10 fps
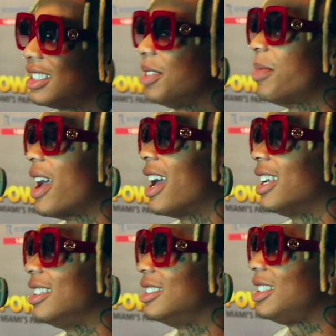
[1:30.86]
She bad.
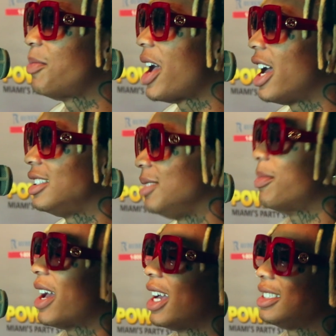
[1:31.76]
She bad. She
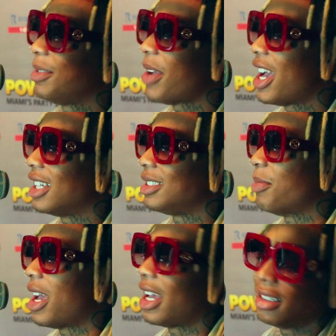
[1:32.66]
bad. She bad. She bad.